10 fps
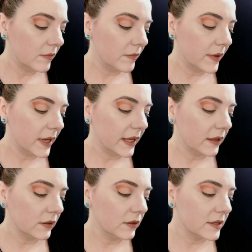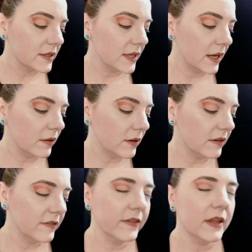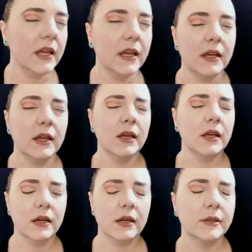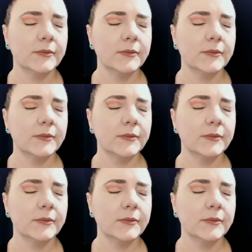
my looks out of the